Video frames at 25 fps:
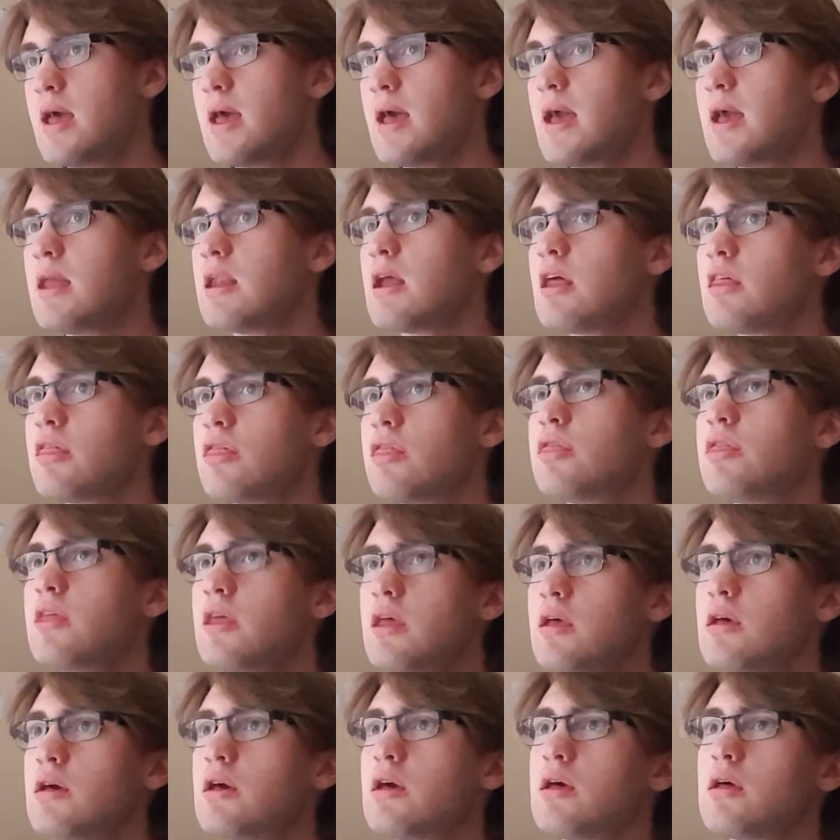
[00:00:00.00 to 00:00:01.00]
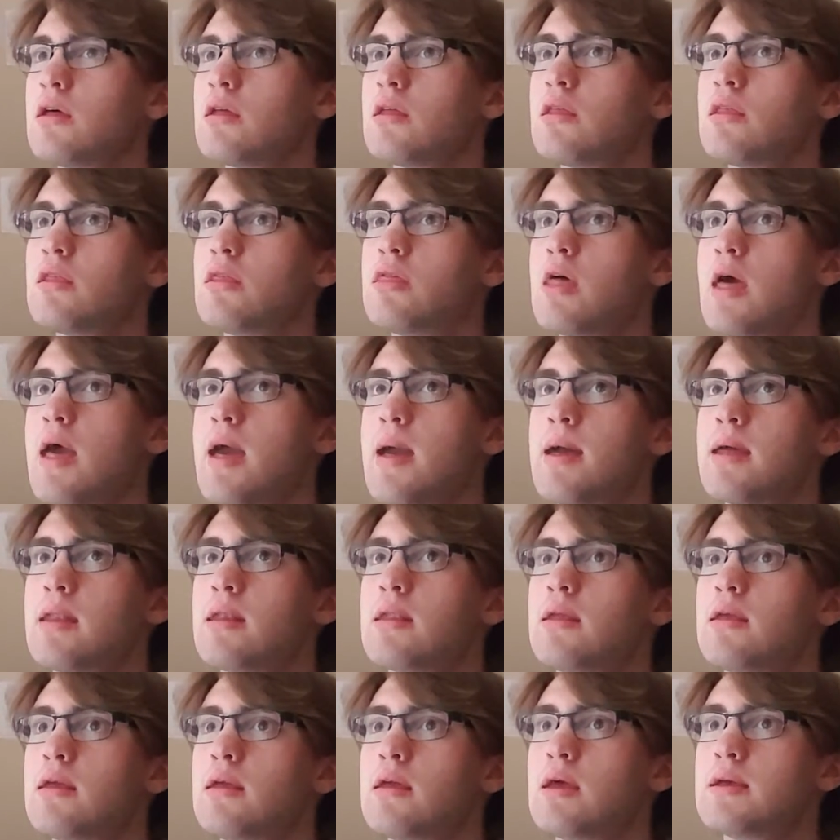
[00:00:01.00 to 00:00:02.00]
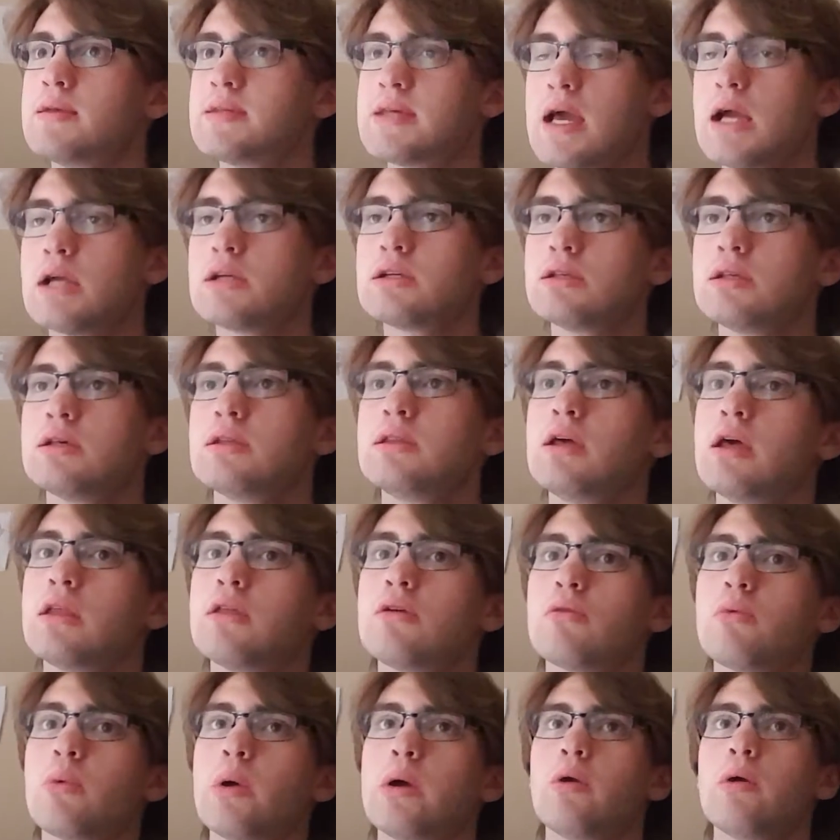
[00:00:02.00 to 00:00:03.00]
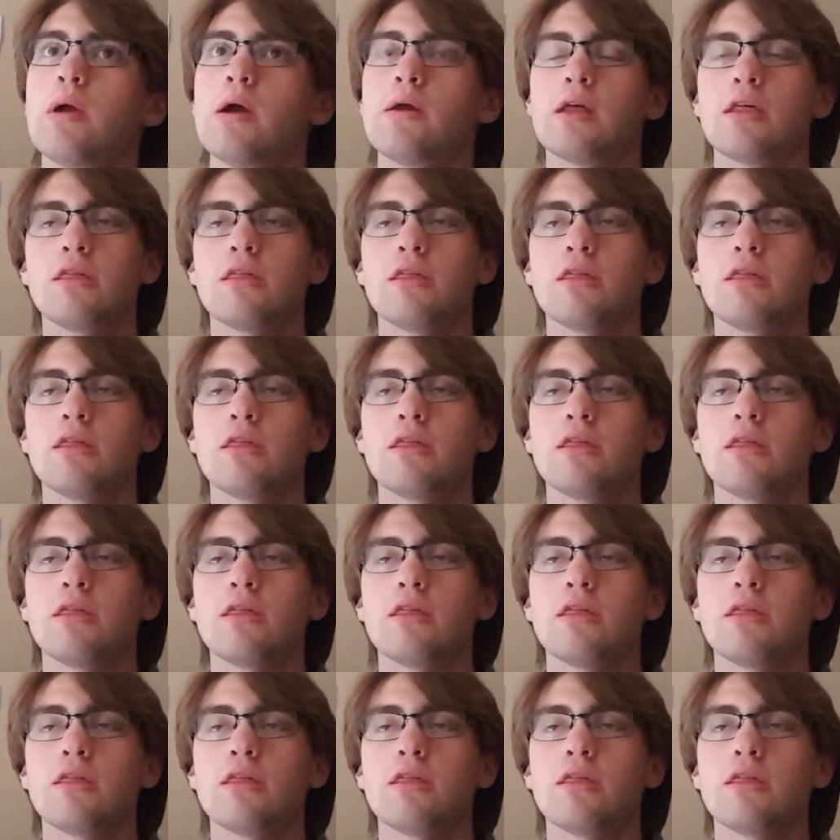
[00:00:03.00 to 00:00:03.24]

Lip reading: And I think that it's actually the other way around.